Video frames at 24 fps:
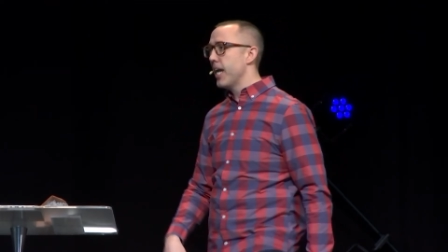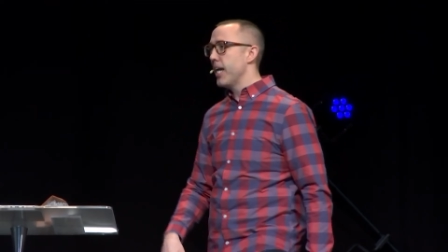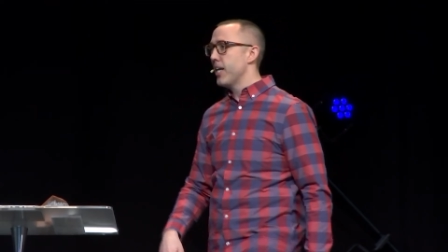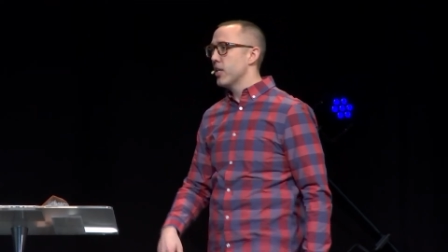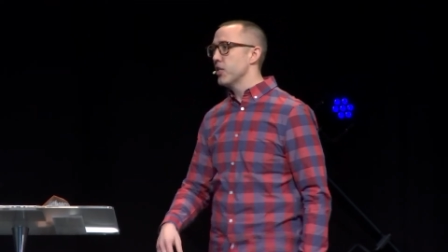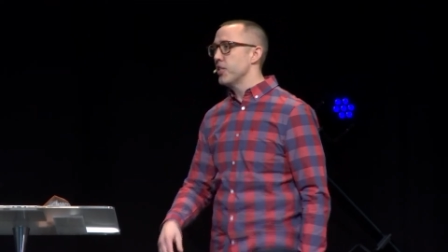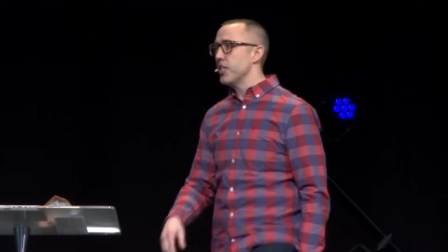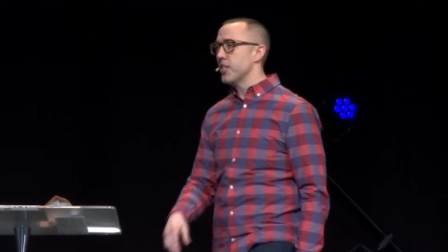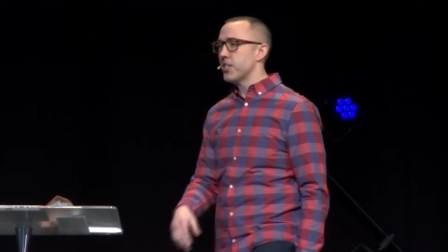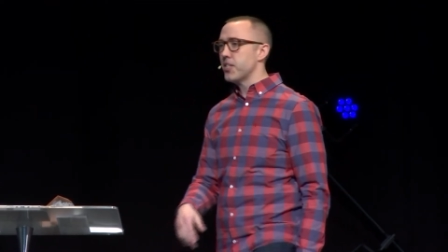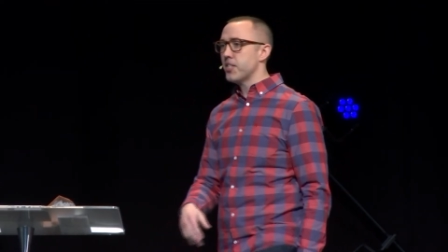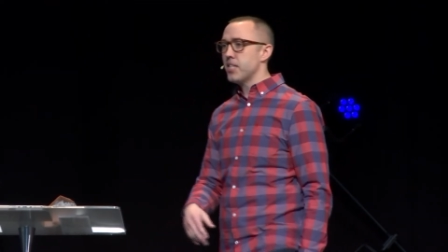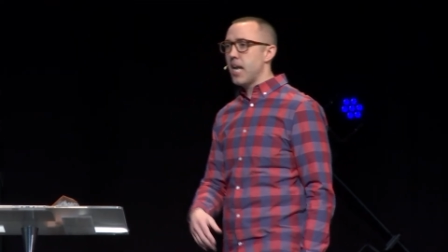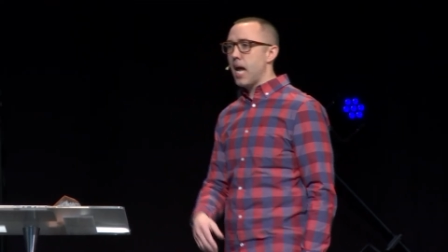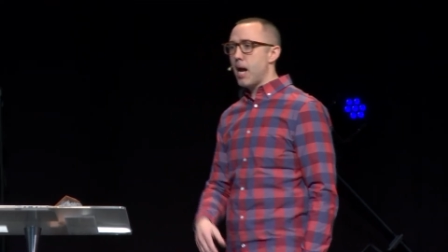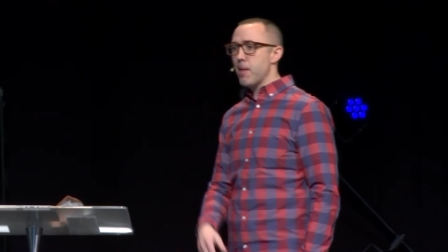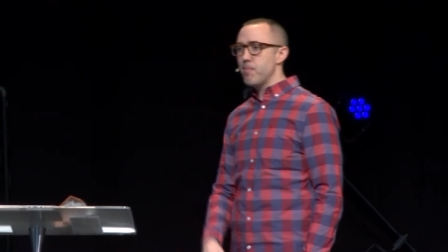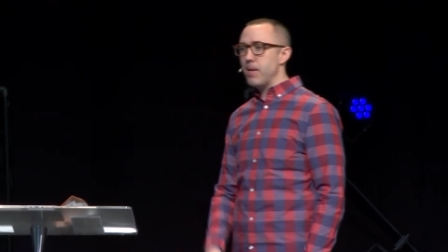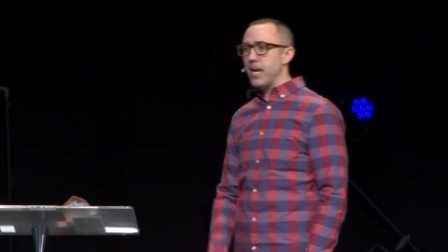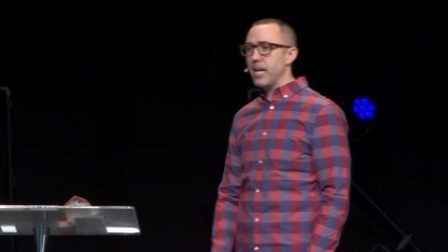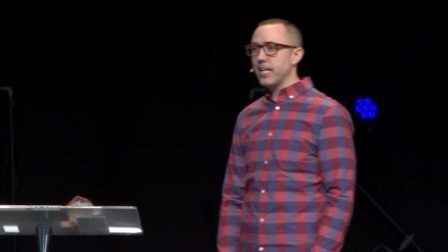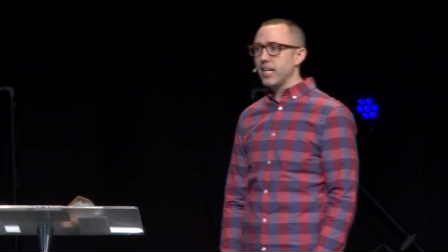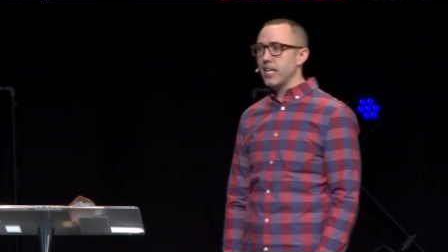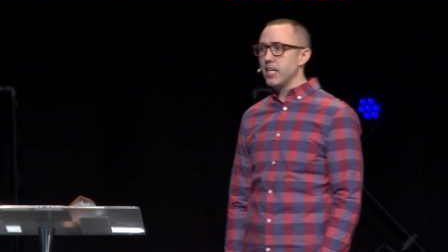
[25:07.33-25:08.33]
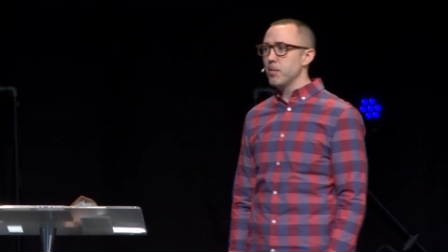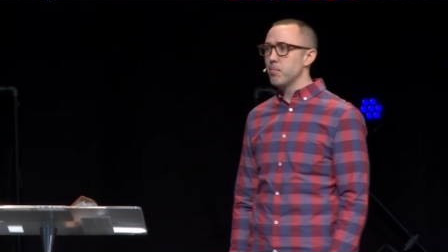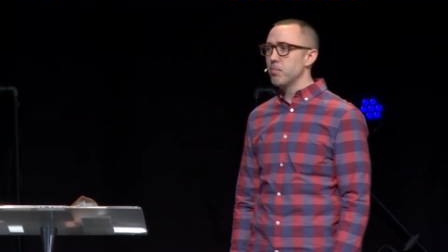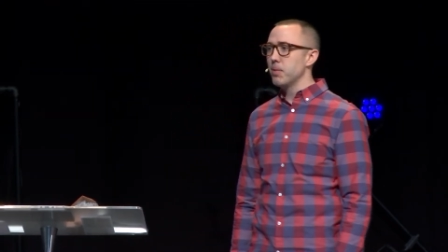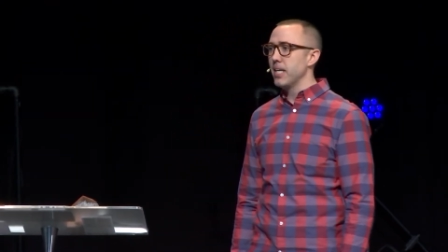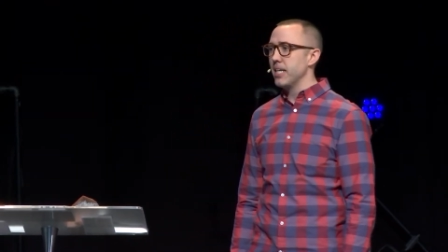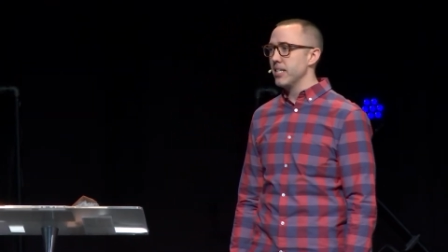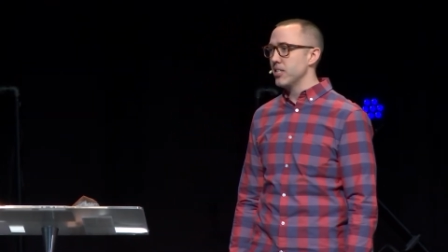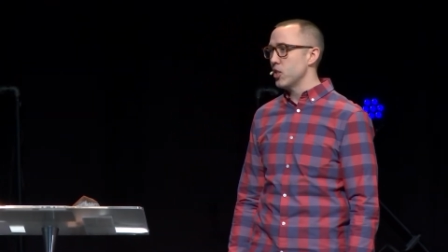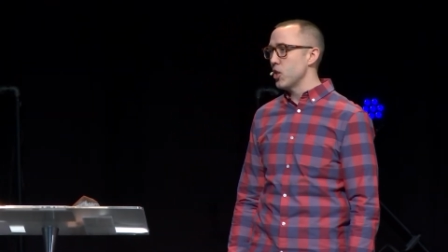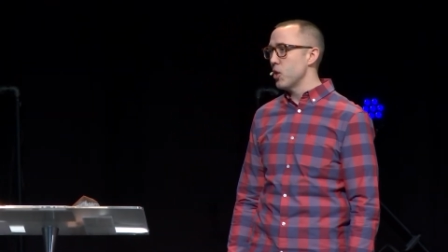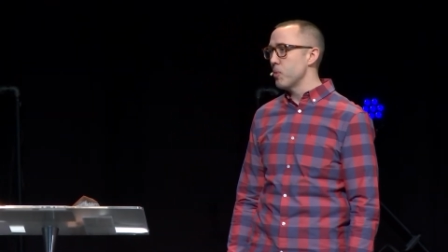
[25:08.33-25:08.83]
it'll just snap back into
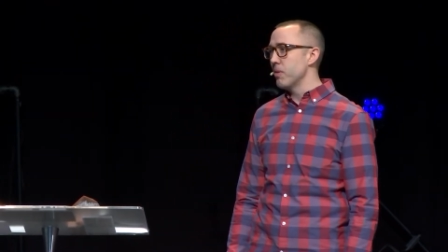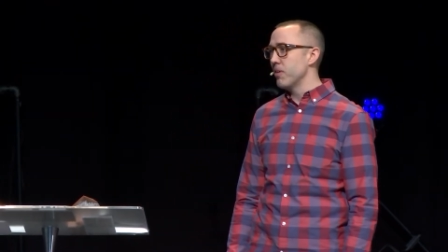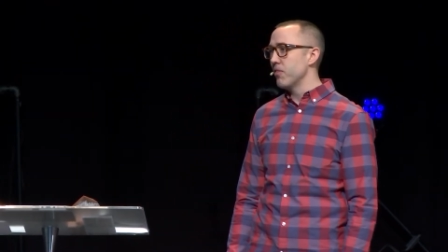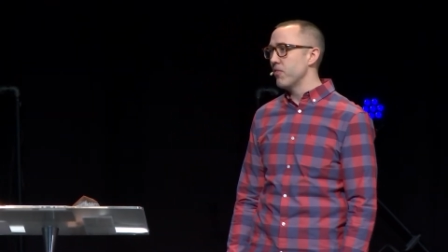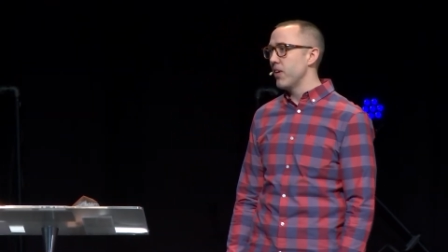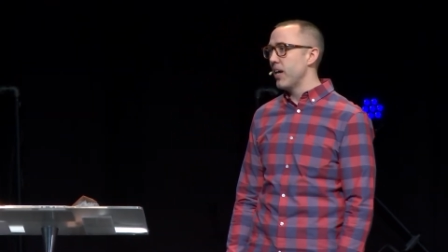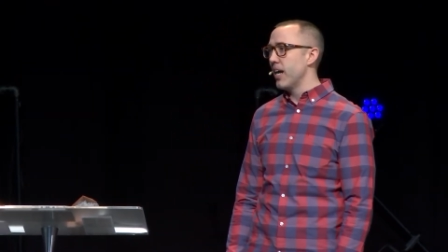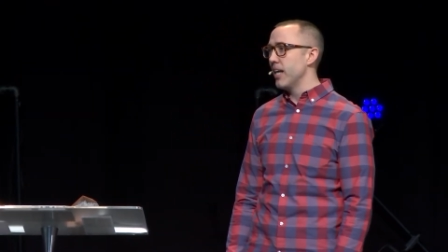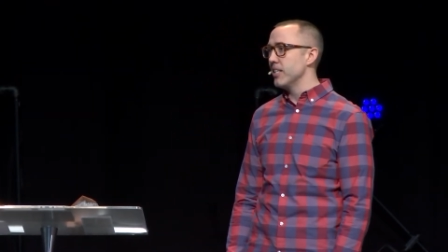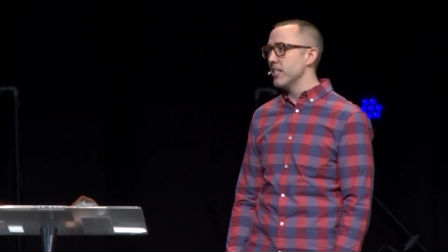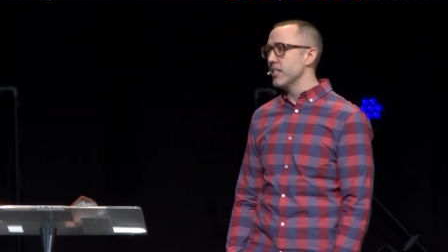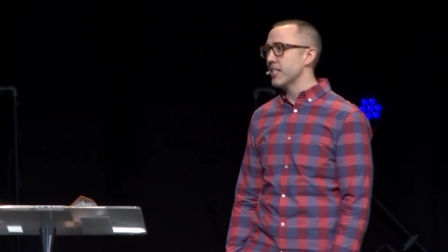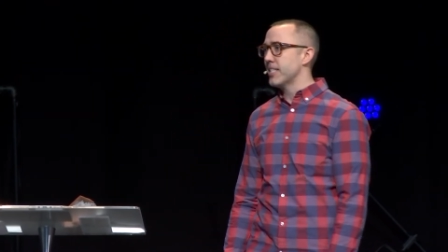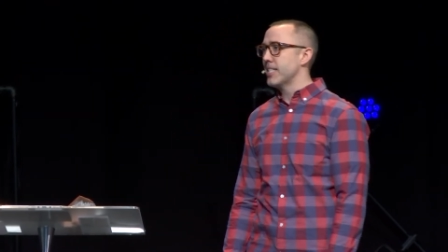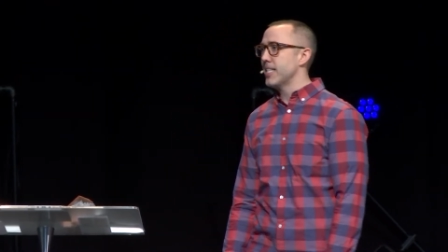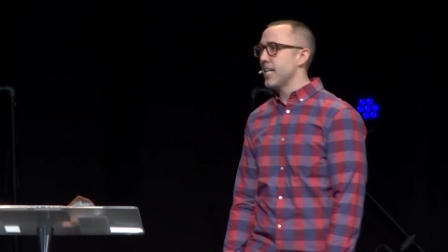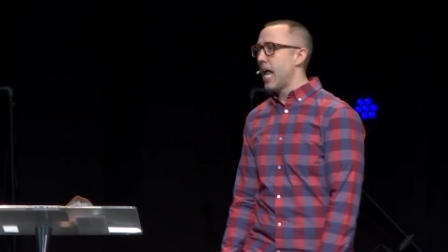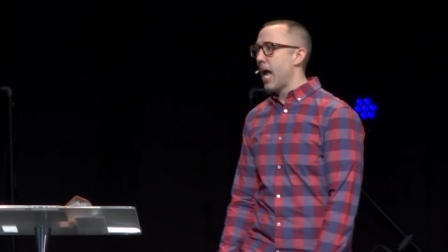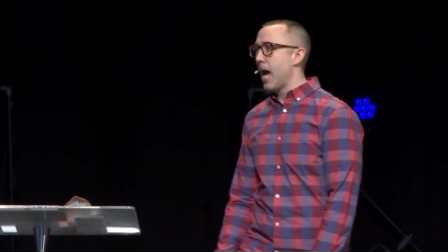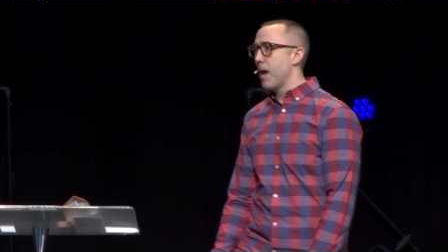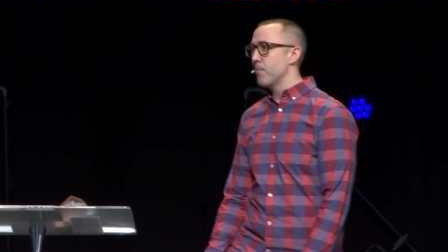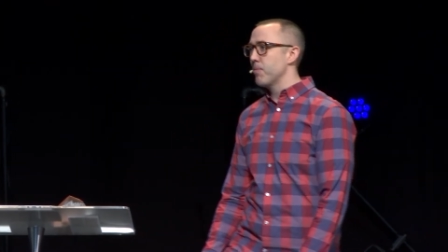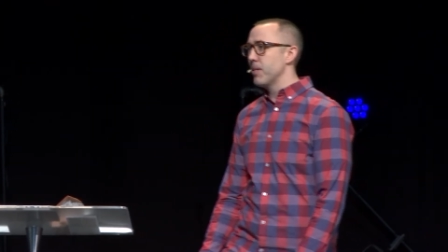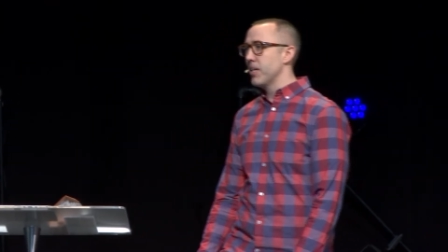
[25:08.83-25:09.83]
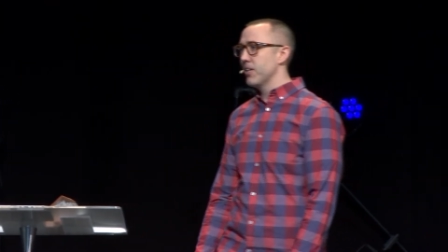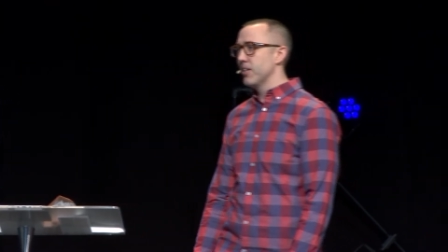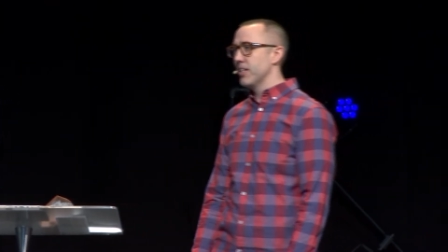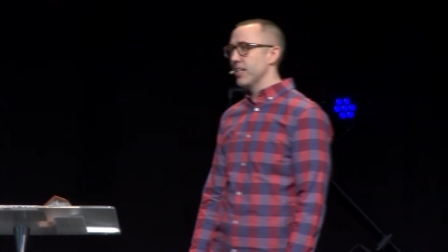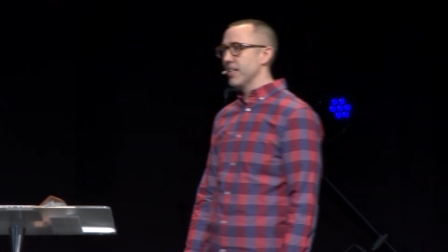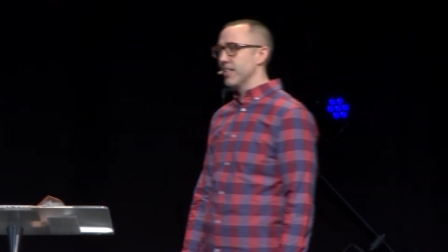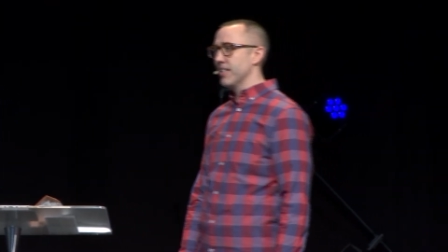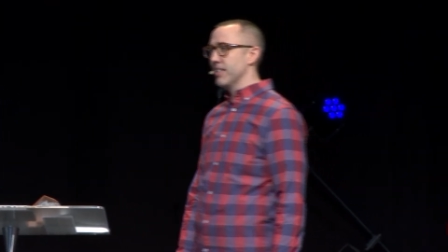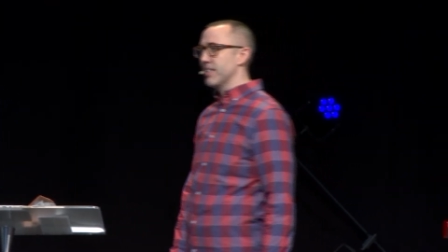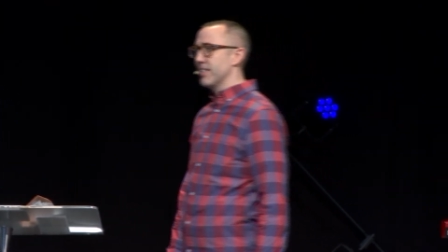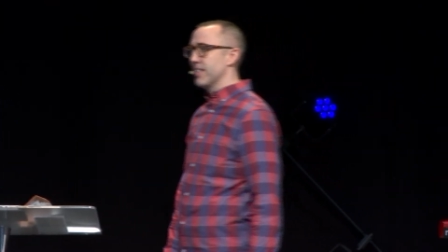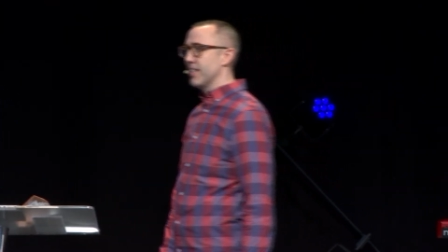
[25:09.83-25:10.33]
place. You'll be fine. Just snap. There it
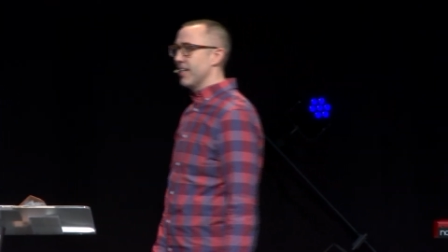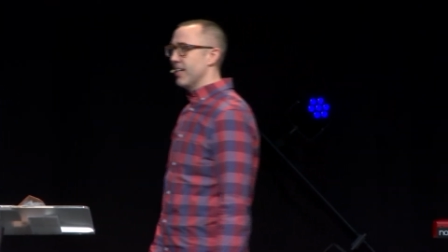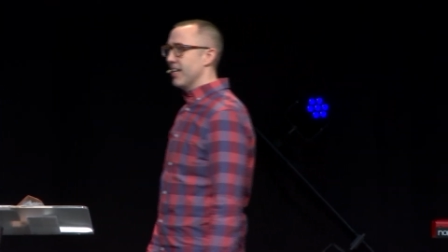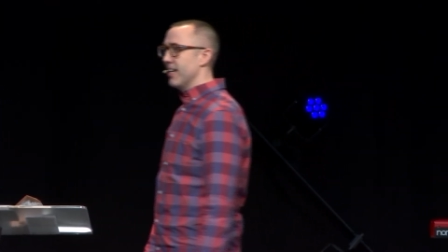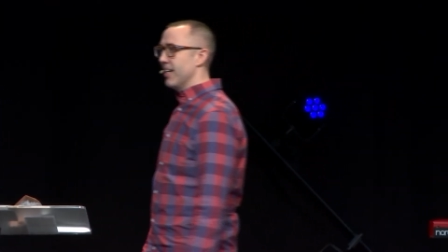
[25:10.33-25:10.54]
is.